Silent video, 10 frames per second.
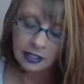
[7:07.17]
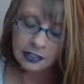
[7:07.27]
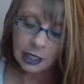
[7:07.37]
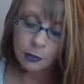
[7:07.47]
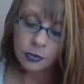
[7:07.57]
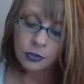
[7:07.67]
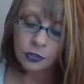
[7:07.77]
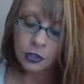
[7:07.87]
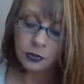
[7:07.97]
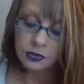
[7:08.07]
The emperor
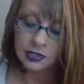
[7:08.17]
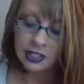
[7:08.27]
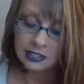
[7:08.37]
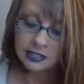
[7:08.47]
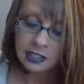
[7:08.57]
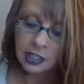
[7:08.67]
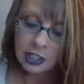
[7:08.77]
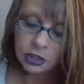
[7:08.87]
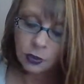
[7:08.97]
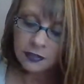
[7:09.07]
knows this.
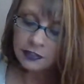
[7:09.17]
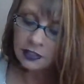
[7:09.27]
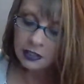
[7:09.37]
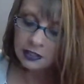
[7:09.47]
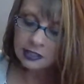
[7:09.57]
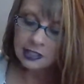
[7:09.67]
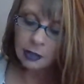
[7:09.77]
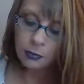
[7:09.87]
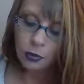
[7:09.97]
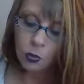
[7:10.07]
So I feel that this
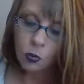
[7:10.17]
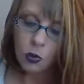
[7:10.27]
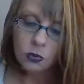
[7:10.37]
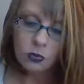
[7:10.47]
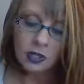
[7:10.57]
emperor won't